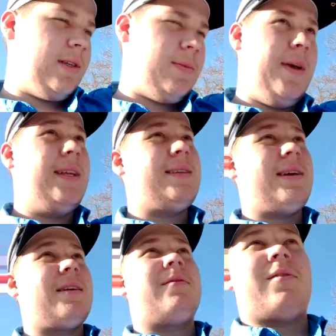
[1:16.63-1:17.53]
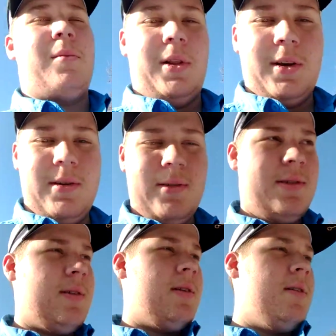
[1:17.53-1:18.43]
speed stick from
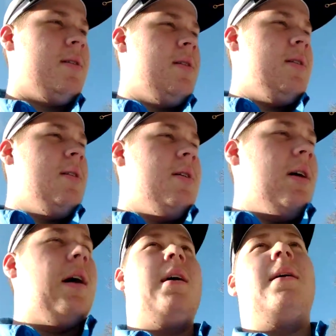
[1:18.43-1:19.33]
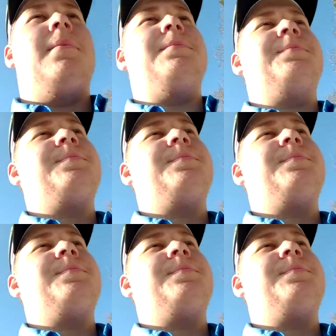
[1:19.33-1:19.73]
Lew's. And